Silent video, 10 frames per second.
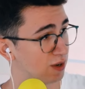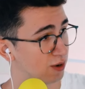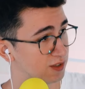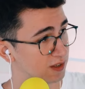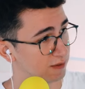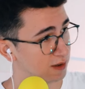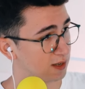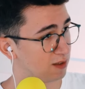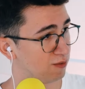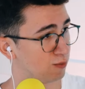
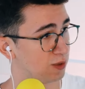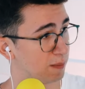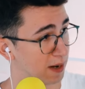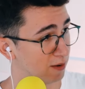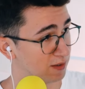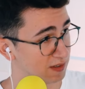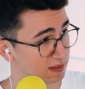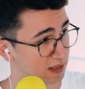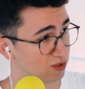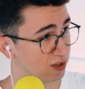recursively through the
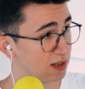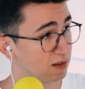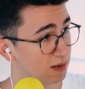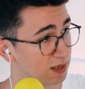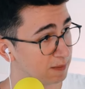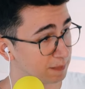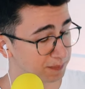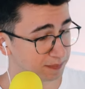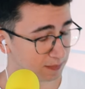parents essentially, right?